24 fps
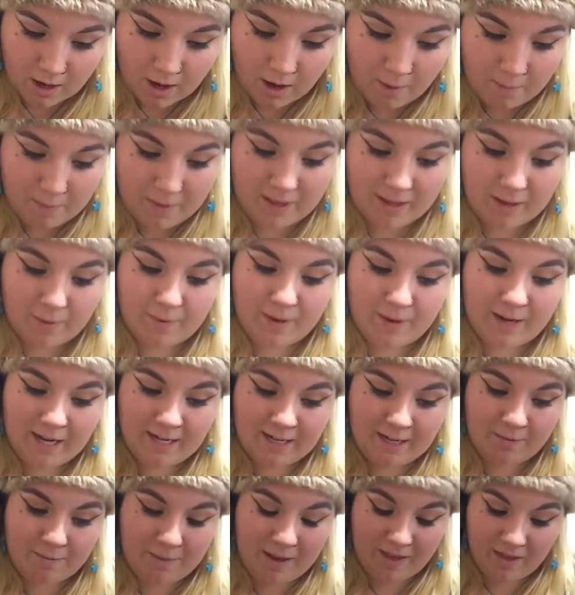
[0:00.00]
But then when I
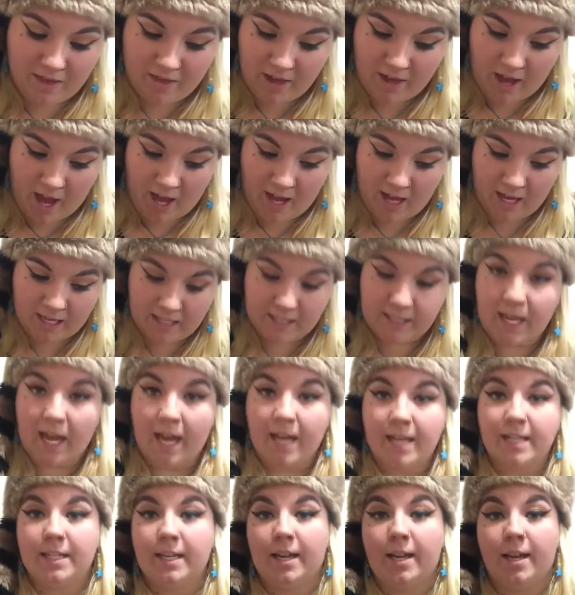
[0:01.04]
did my thighs,
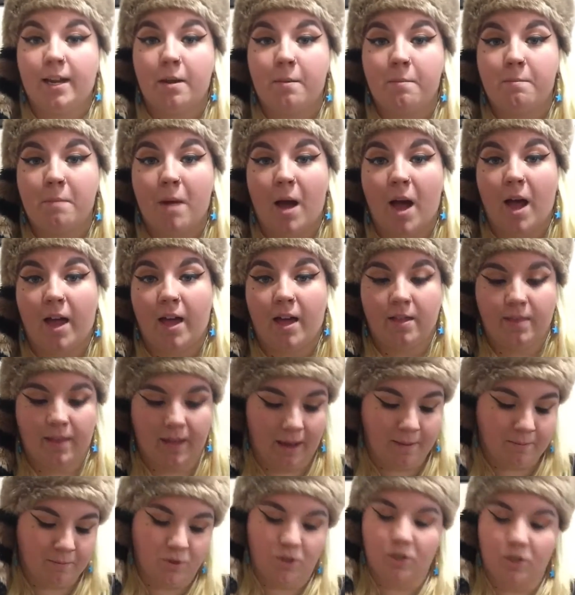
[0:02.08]
I did my, like,
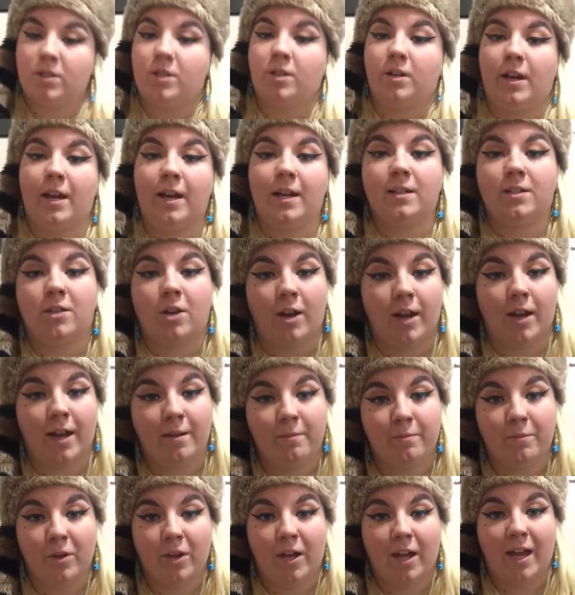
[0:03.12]
I'm
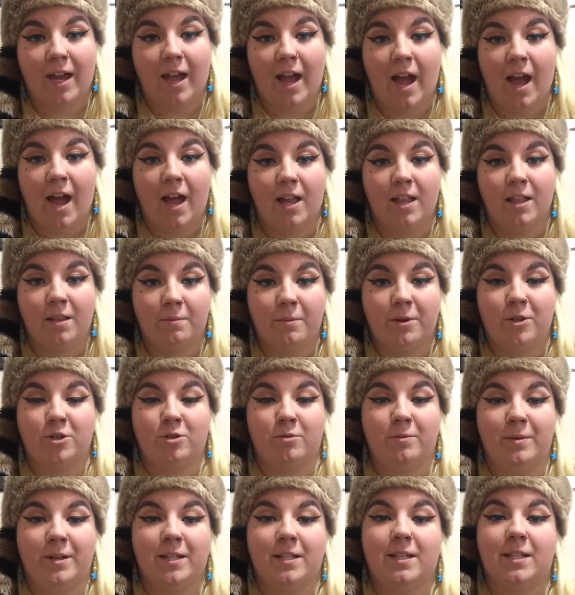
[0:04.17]
looking at the
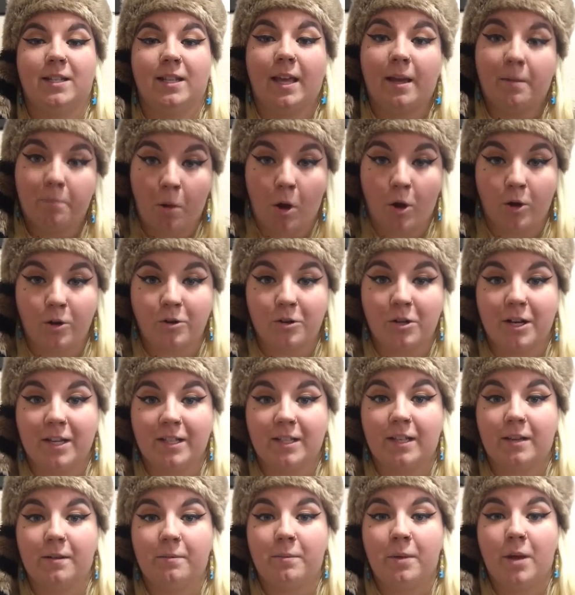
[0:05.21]
measurements and, like, pondering
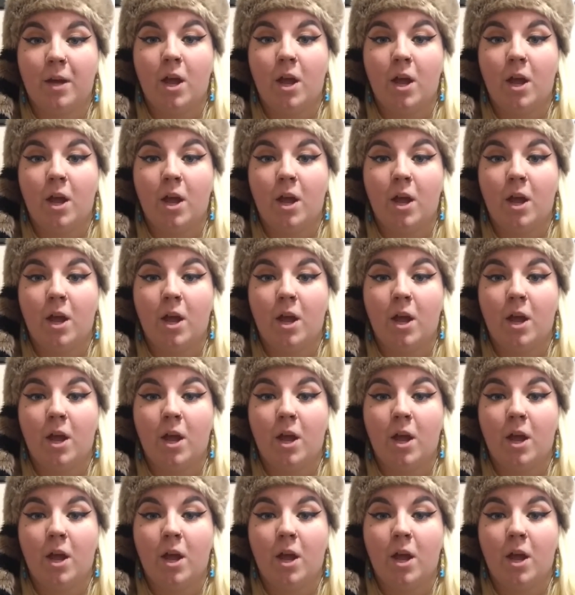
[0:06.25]
them.